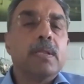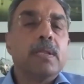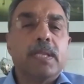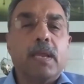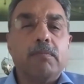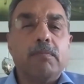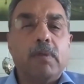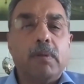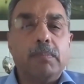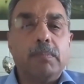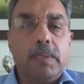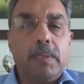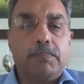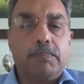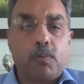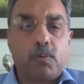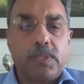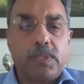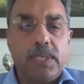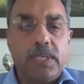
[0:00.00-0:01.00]
There will be
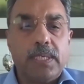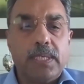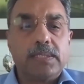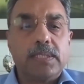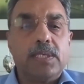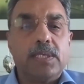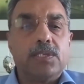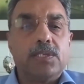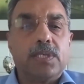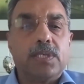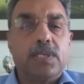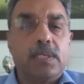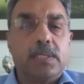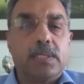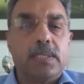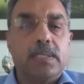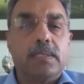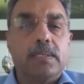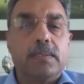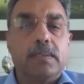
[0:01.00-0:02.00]
proceedings
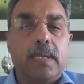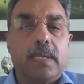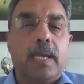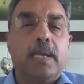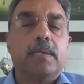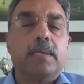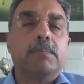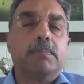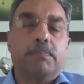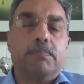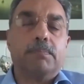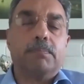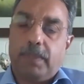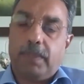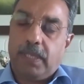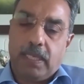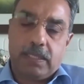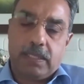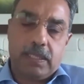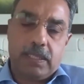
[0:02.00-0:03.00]
initiated and
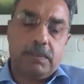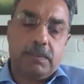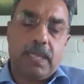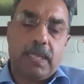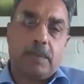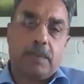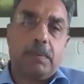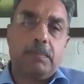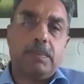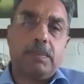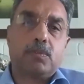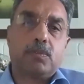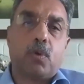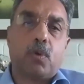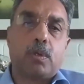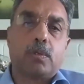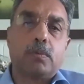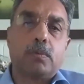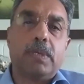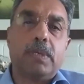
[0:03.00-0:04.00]
penalty that may be
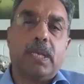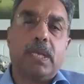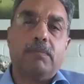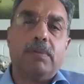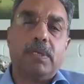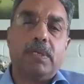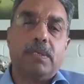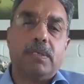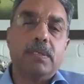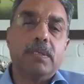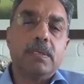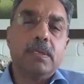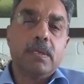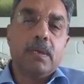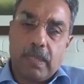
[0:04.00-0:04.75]
sought to be levied